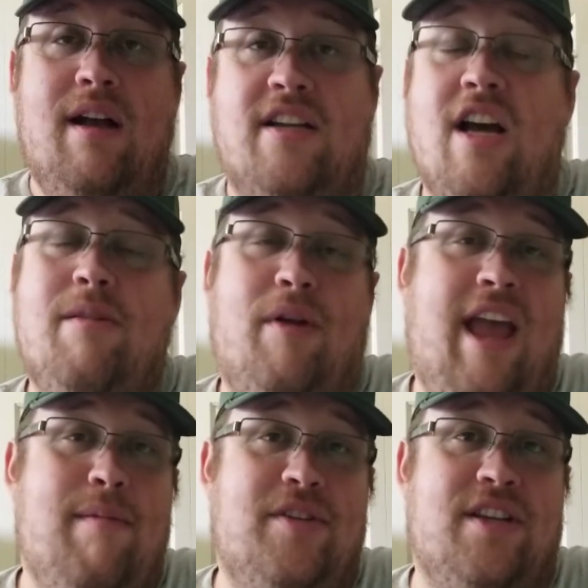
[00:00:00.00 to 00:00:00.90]
I talked about
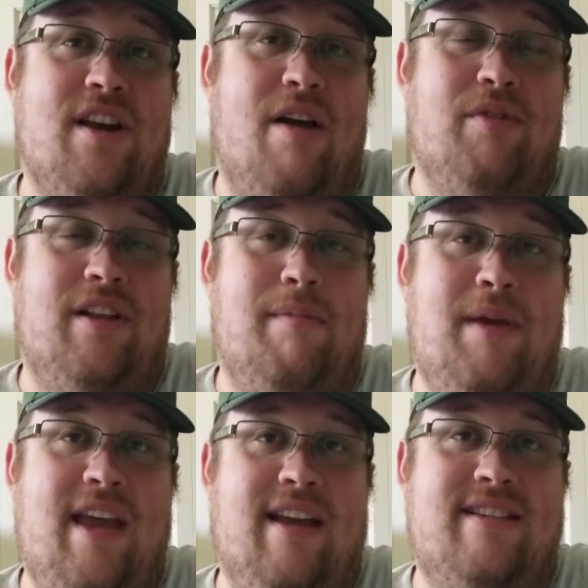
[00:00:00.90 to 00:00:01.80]
Hamilton not really
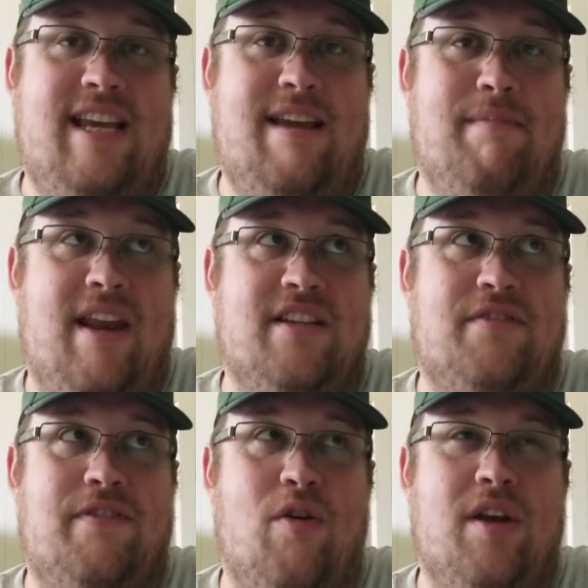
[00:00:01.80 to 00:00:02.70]
being a team that is
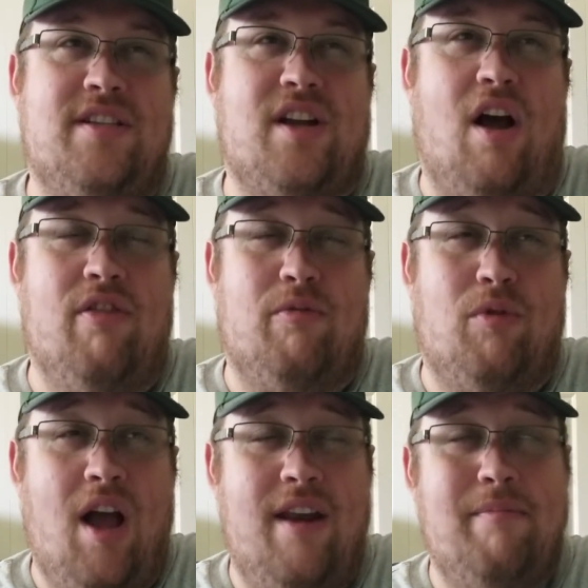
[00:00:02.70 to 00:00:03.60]
focused on the
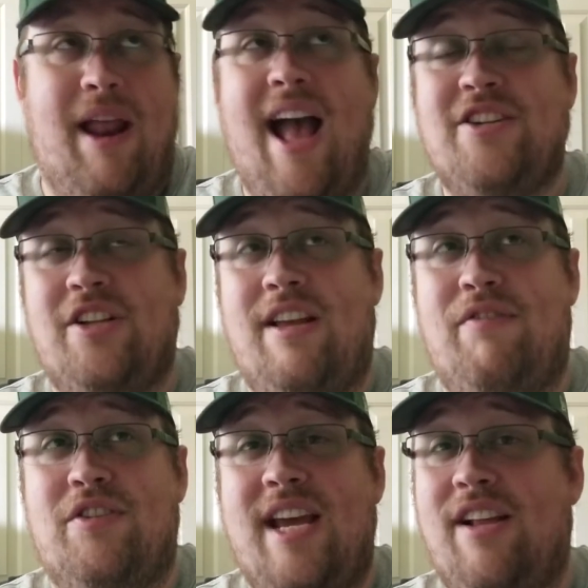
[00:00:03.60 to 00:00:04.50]
run, but actually,
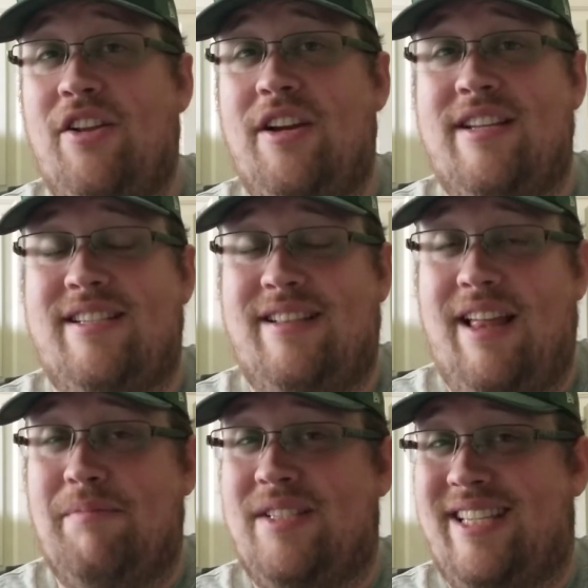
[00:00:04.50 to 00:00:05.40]
if you take a look at
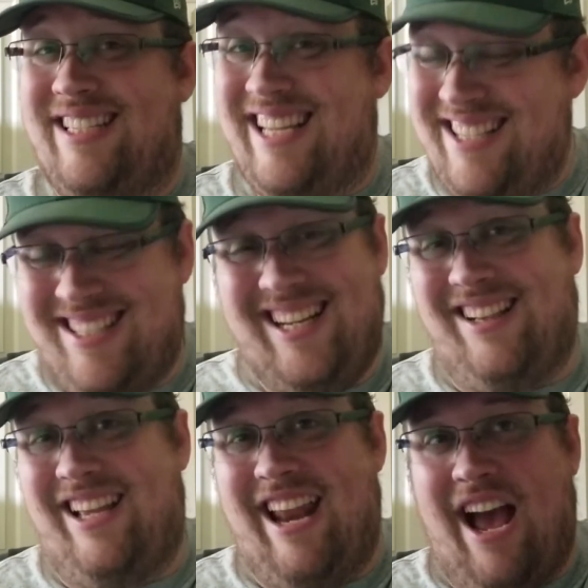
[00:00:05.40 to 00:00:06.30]
them
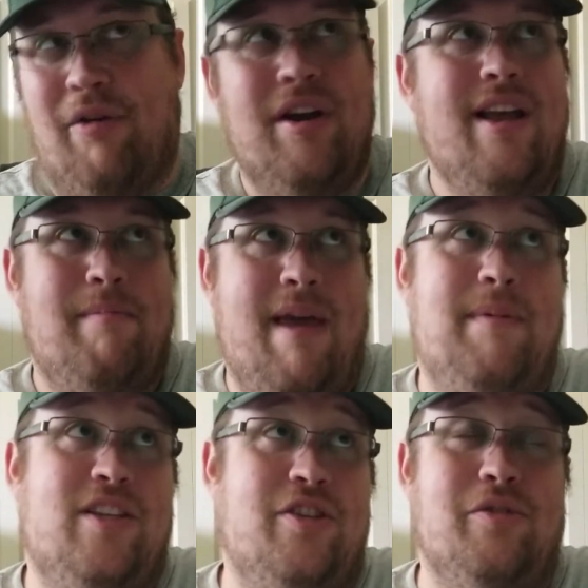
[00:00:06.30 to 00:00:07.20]
statistically now,
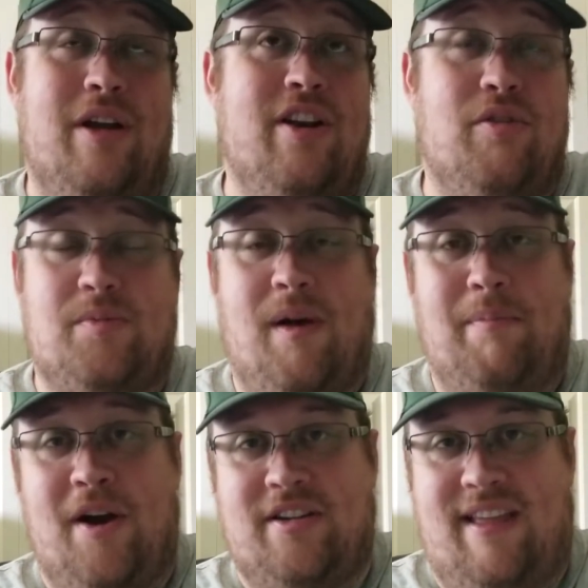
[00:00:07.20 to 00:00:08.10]
maybe due in no small
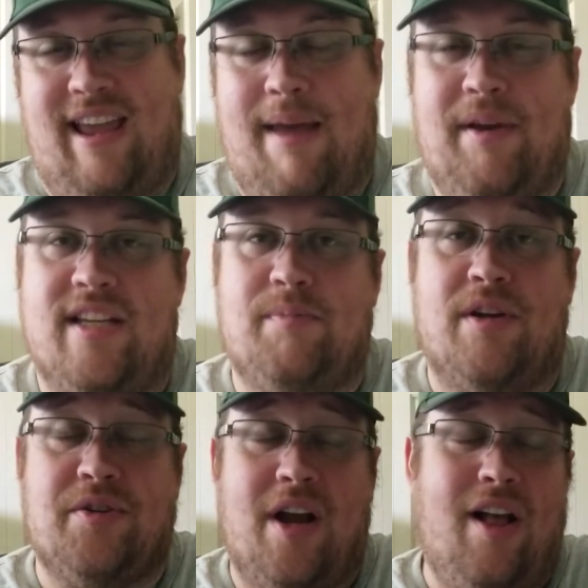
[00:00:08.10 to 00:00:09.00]
part to that game against
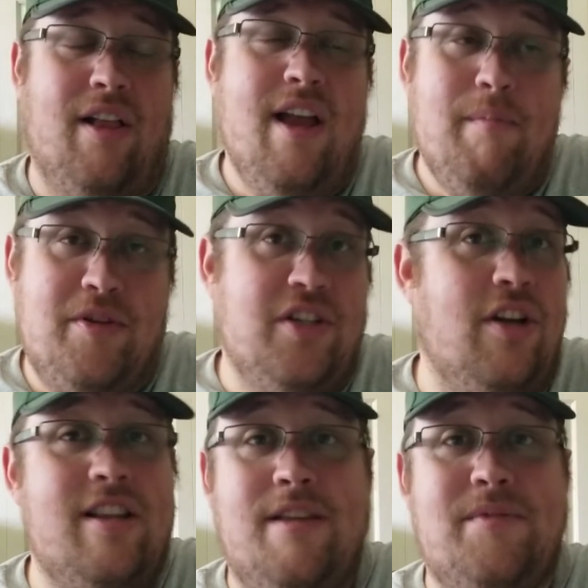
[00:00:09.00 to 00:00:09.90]
Montreal, but you
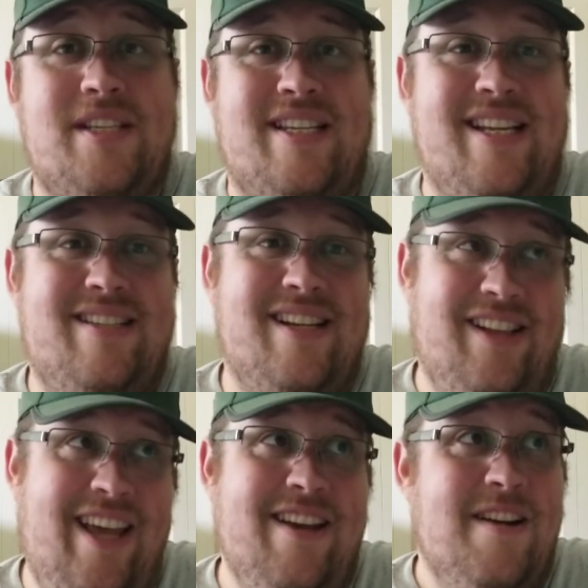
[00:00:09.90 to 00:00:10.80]
look at them
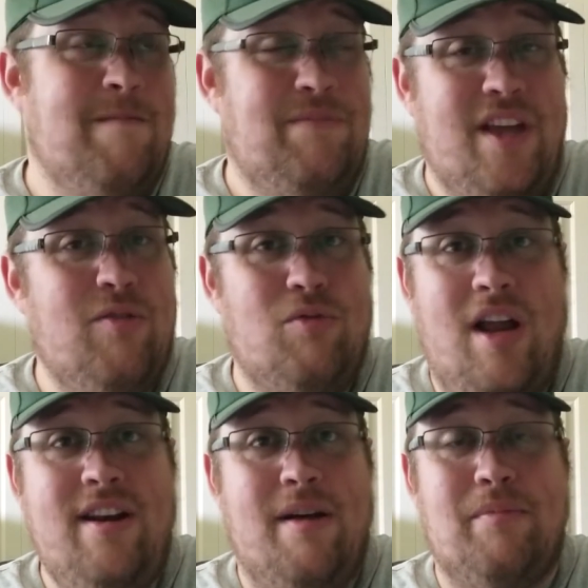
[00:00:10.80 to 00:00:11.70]
statistically, their
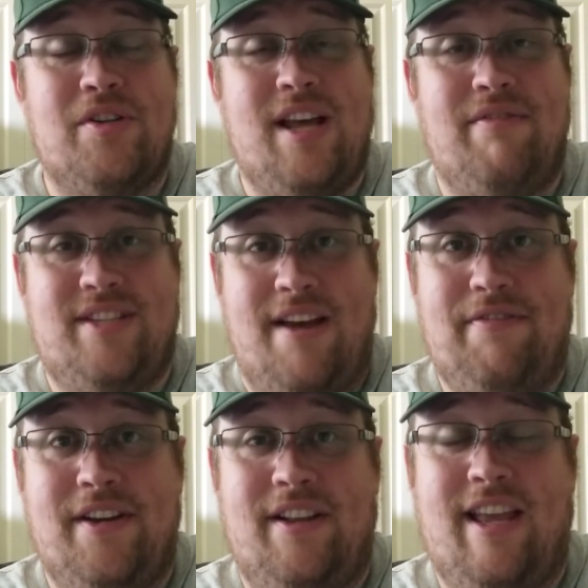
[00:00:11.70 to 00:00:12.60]
run numbers have
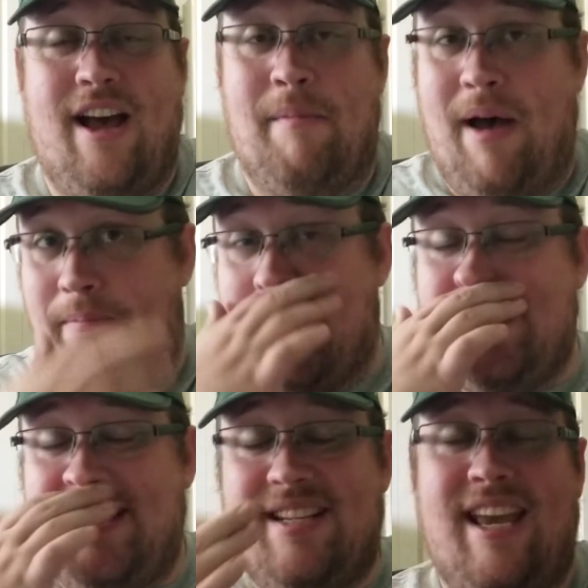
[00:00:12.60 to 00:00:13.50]
definitely come up.
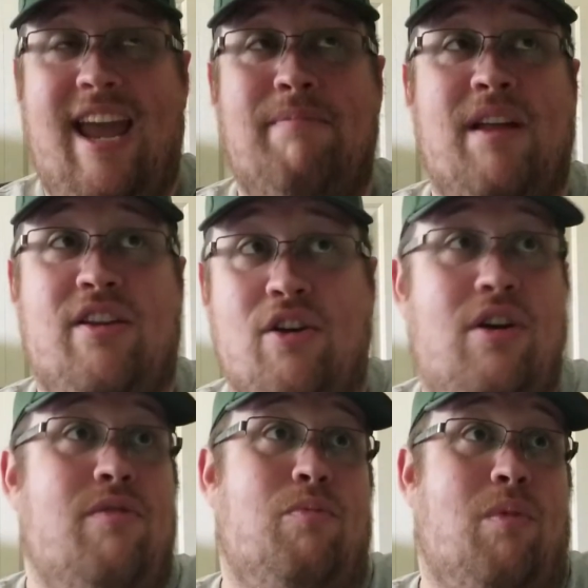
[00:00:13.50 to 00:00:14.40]
This is a game that
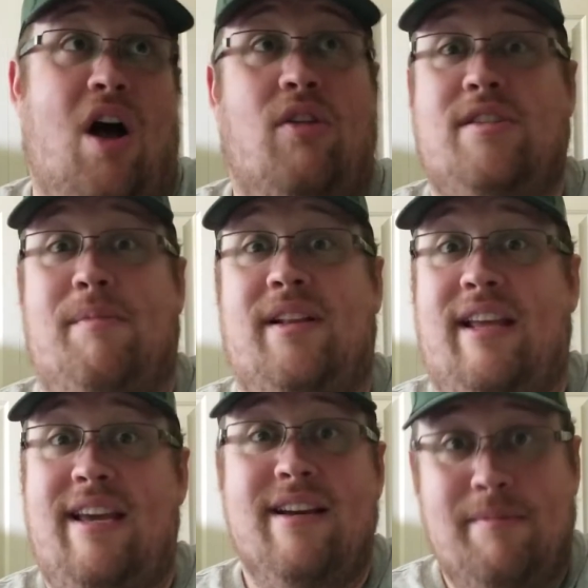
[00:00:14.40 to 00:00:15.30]
could
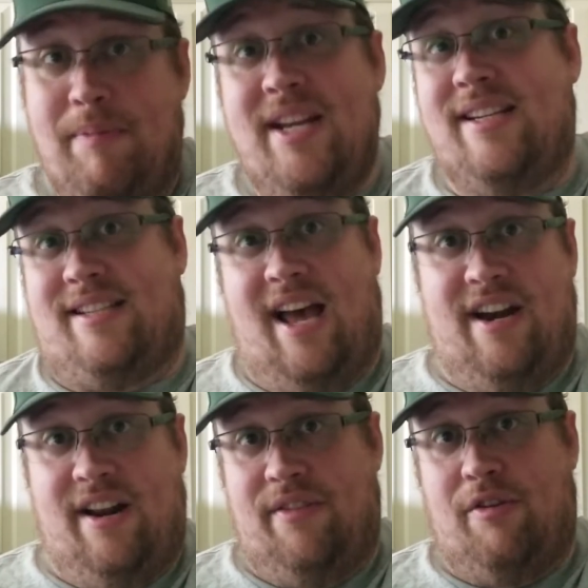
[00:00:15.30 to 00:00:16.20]
ultimately be
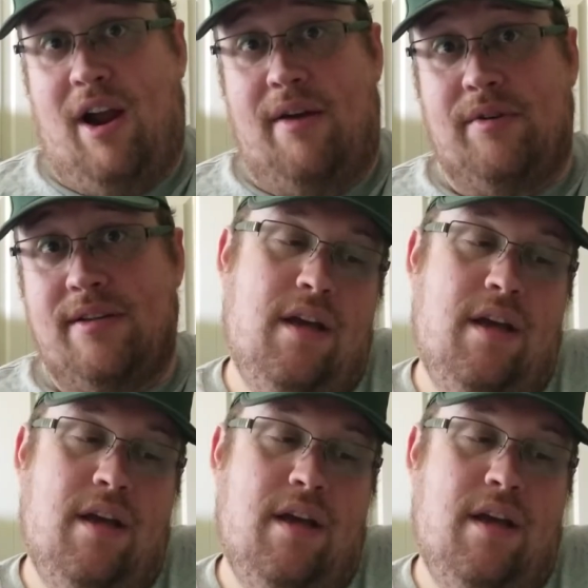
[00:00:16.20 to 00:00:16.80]
decided on the ground.